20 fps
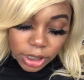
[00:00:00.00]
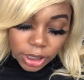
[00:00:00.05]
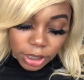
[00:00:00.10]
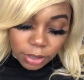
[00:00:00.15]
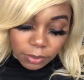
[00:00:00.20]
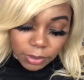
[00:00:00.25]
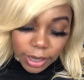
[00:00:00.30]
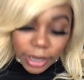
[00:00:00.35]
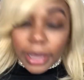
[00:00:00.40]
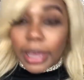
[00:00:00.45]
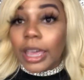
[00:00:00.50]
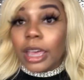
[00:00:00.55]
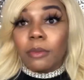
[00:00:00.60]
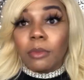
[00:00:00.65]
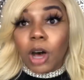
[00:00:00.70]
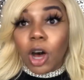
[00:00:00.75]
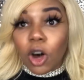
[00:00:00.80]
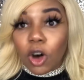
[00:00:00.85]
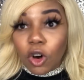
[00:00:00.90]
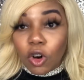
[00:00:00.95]
and when I came
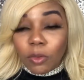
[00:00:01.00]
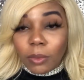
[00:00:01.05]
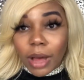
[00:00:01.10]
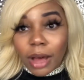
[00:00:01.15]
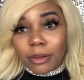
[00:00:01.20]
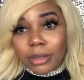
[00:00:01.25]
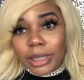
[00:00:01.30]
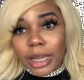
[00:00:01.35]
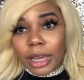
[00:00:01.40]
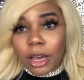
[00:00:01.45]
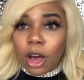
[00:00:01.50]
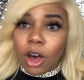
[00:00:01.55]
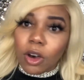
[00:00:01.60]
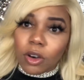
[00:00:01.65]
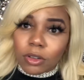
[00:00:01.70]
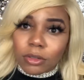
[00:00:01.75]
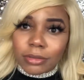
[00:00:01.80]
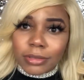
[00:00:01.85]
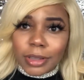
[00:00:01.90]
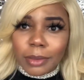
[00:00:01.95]
home I was like,
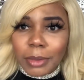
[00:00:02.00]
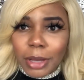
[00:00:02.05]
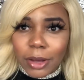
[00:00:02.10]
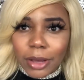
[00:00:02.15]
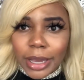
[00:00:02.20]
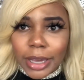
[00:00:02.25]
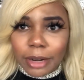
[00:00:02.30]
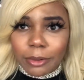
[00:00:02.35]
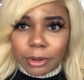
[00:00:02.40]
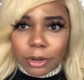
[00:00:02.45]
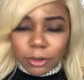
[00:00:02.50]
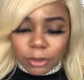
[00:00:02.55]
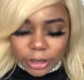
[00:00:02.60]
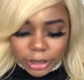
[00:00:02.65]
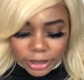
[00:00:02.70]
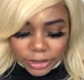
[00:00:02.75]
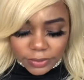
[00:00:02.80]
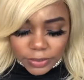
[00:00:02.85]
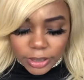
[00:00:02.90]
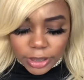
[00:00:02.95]
oh, let me go ahead and record
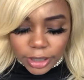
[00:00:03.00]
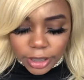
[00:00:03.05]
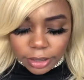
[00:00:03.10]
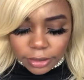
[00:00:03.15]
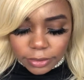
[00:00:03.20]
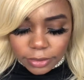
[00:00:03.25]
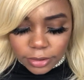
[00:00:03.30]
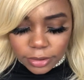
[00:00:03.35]
this video.